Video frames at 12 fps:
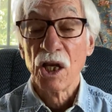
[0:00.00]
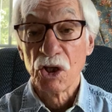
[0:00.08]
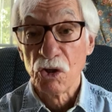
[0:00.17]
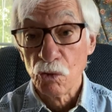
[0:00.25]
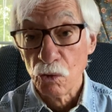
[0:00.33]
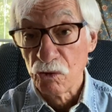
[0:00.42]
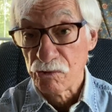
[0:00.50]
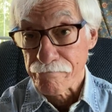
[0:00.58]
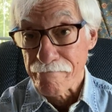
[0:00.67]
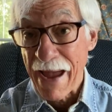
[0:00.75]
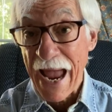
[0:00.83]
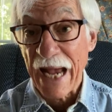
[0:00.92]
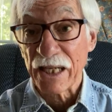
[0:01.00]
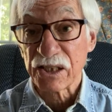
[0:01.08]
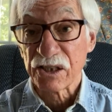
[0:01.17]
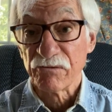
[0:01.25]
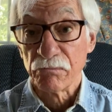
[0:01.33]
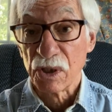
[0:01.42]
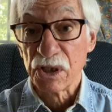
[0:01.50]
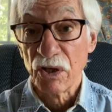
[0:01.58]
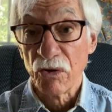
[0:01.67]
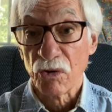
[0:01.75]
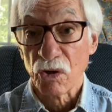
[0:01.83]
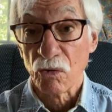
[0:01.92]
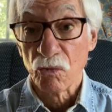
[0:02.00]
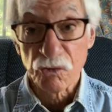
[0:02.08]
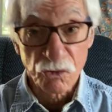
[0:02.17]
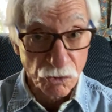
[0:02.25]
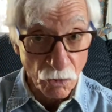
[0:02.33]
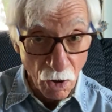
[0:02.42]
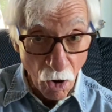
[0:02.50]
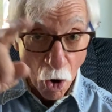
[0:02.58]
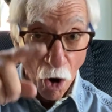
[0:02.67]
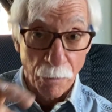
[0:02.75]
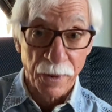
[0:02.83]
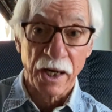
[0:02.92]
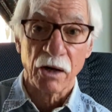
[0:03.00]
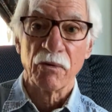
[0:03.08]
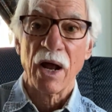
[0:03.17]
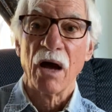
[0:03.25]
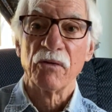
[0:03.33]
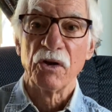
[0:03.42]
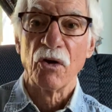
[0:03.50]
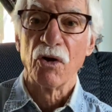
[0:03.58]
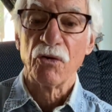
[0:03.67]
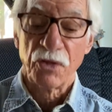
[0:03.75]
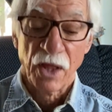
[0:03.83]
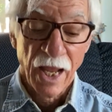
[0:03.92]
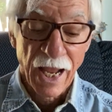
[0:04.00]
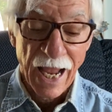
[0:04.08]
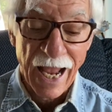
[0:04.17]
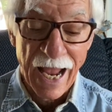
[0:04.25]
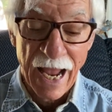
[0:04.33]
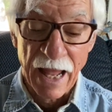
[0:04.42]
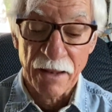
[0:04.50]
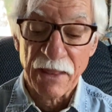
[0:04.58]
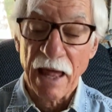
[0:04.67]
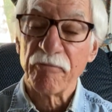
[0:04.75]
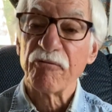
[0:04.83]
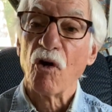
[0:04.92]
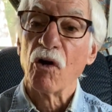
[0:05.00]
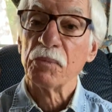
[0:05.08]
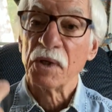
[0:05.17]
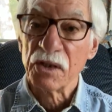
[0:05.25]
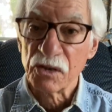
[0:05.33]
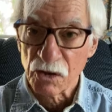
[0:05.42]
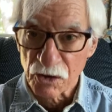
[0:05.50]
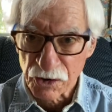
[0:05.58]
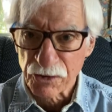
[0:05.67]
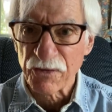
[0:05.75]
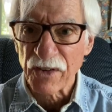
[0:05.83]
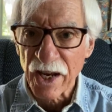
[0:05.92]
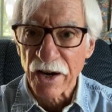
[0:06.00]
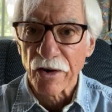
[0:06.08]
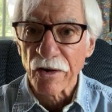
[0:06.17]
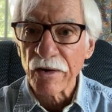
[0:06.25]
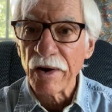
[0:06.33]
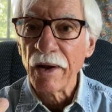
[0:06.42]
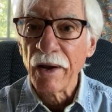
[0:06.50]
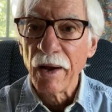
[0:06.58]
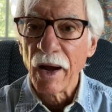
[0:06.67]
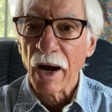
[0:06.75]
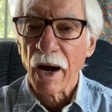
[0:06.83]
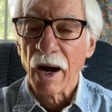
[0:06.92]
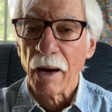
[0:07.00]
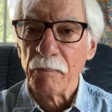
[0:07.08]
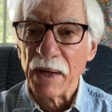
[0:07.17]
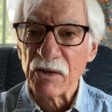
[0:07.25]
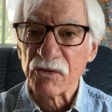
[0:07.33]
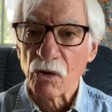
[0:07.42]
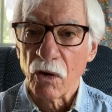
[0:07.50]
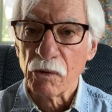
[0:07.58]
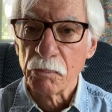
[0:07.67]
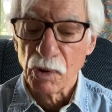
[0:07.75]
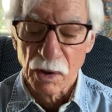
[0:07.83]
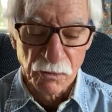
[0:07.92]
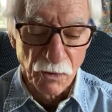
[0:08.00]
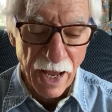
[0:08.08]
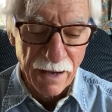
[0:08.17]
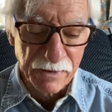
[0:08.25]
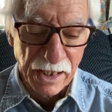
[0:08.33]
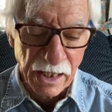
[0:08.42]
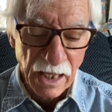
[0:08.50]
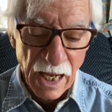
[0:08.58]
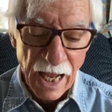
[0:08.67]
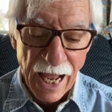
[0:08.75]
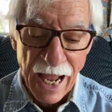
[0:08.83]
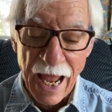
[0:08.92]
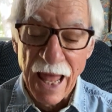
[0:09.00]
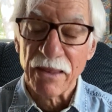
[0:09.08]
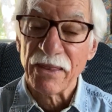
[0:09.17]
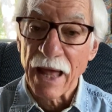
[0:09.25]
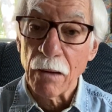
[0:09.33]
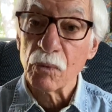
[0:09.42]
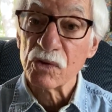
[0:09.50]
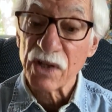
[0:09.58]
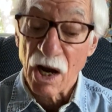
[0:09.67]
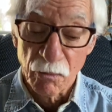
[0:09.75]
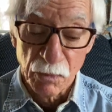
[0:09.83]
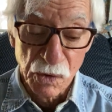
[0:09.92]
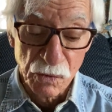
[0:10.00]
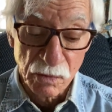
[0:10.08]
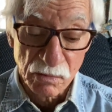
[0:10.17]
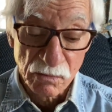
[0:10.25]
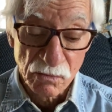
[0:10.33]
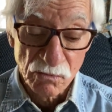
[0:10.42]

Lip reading: huge mass of materials orbiting around the Earth, and that formed into a sphere based on the pull of gravity, and that was our moon.